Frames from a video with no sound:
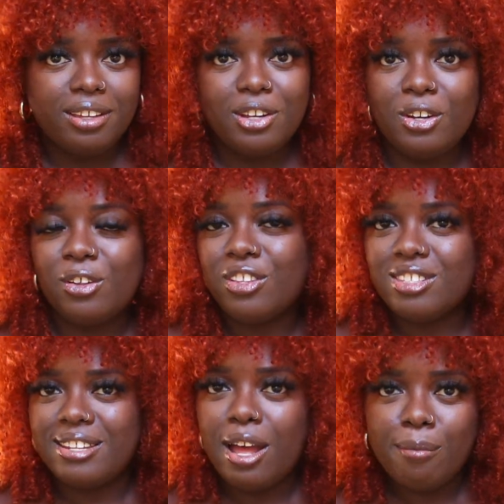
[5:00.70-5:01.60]
you know,
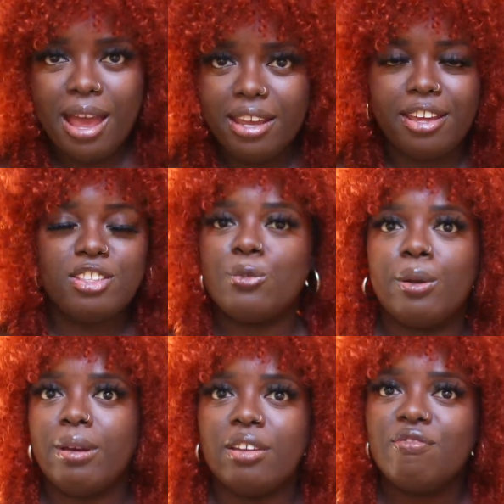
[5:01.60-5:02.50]
this style back again. It's one
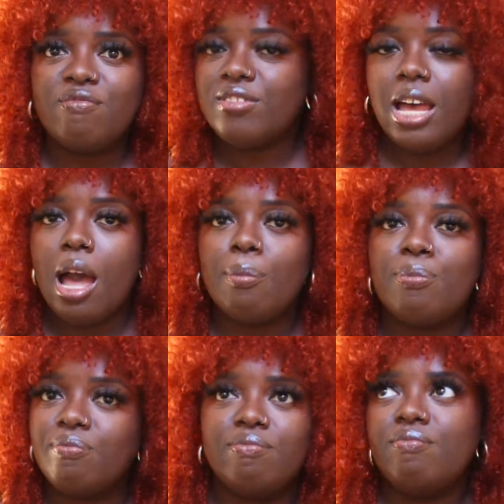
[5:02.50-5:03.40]
of my
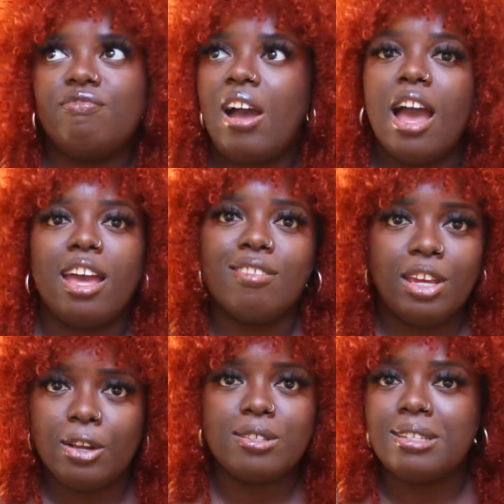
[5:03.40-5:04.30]
top five
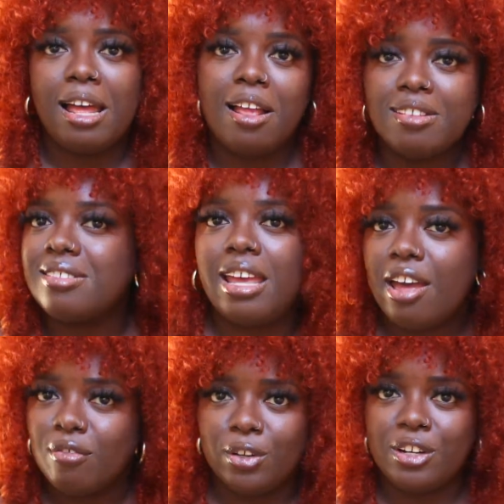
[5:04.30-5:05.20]
hairstyles
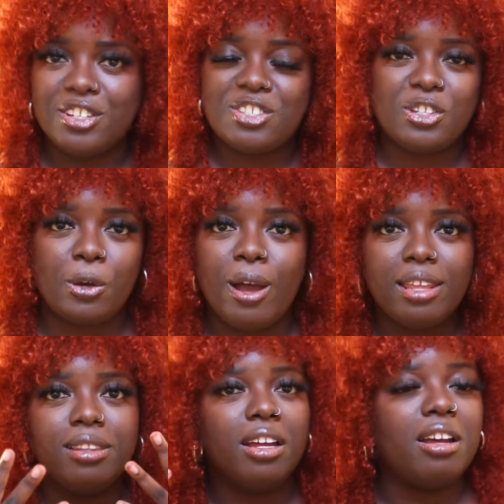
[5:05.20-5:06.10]
ever. So
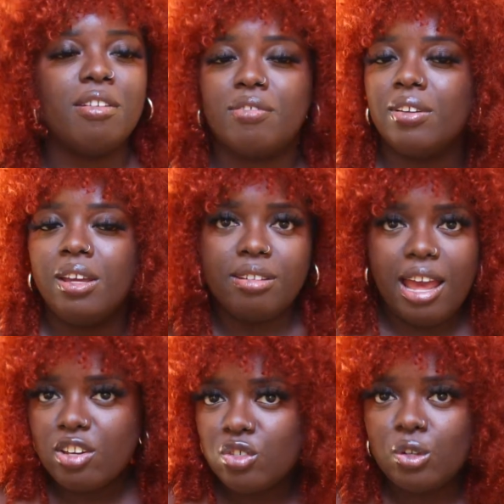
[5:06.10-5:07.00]
I love
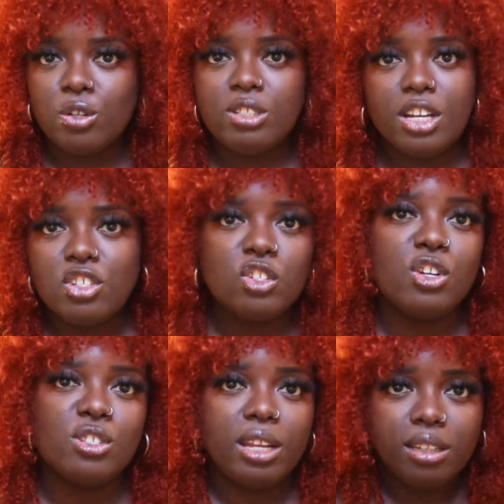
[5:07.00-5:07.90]
natural
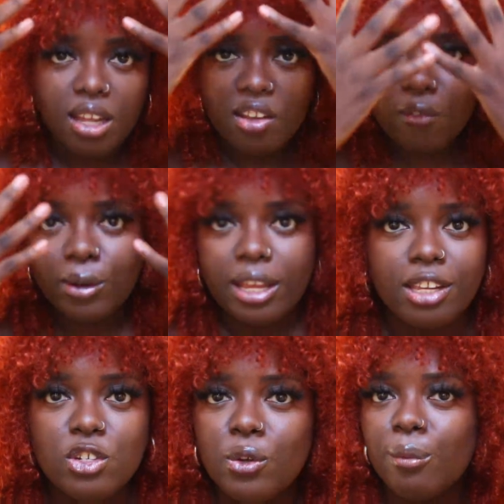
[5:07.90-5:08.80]
textures and I love when I
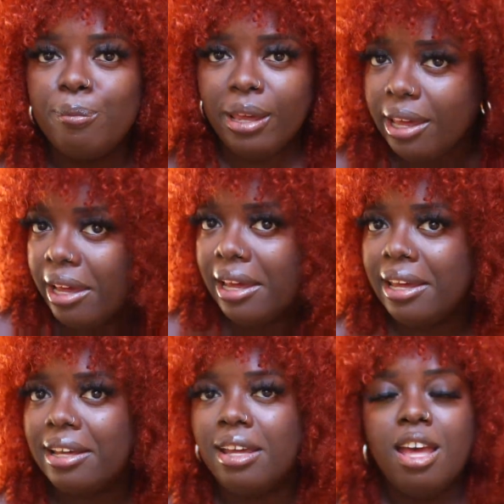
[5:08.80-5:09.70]
can do a
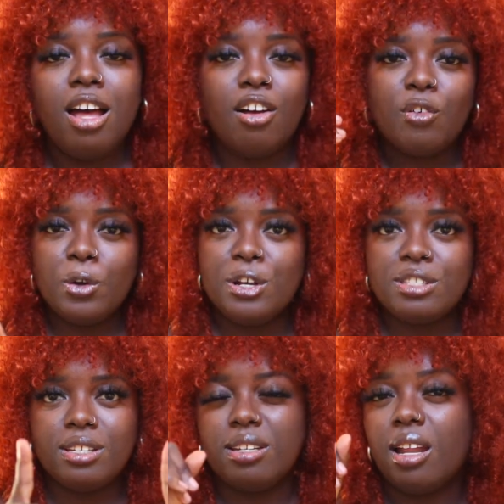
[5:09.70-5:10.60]
bang. Of course,
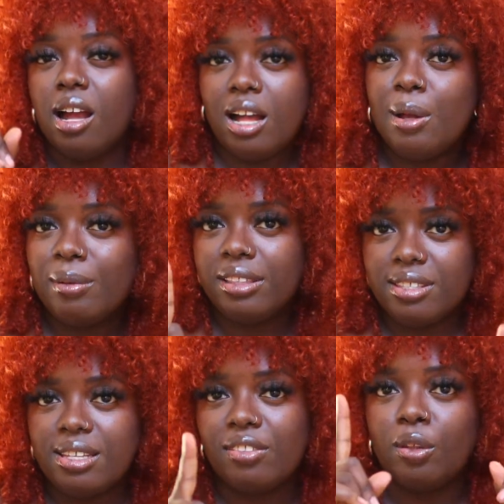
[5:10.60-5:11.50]
it did not come like
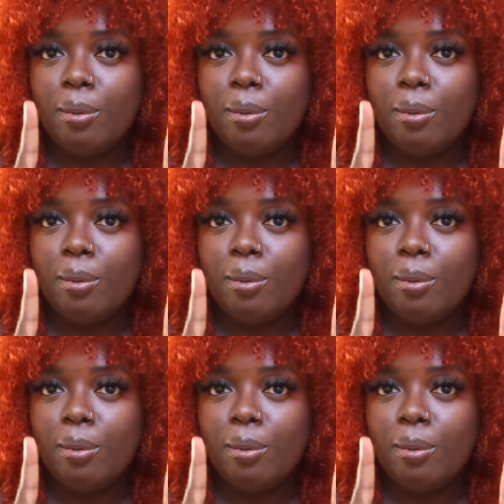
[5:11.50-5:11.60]
this out the